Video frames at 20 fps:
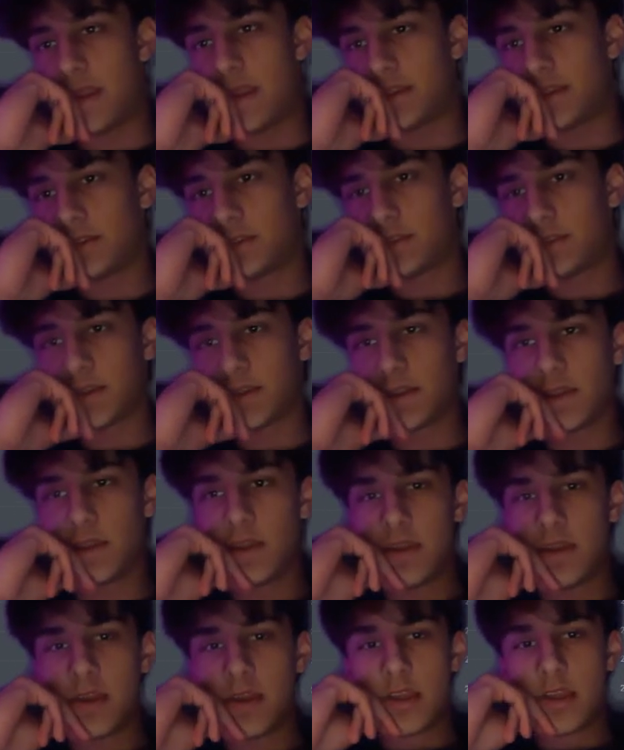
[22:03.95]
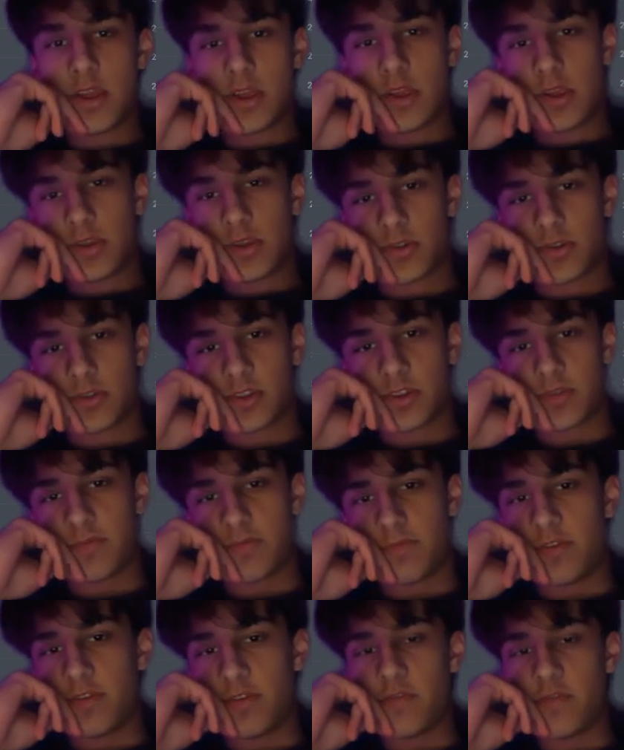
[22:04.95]
I still think shorts are the
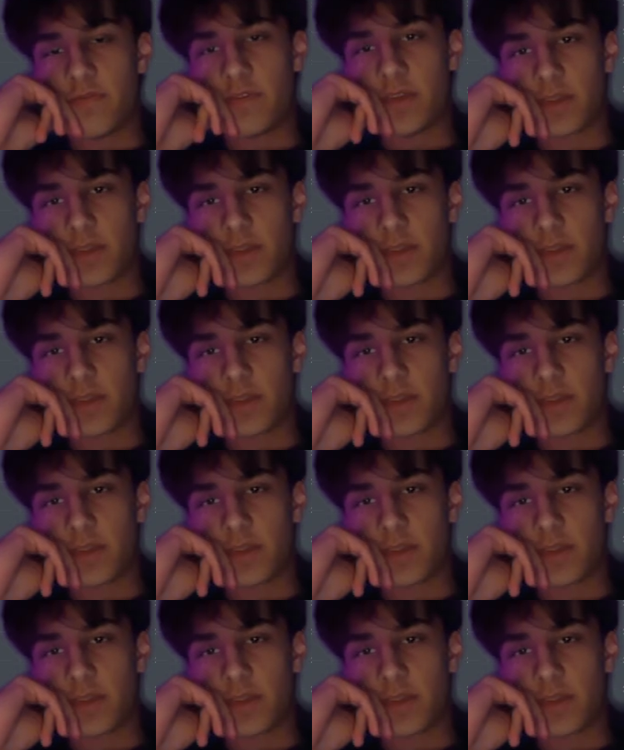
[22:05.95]
move.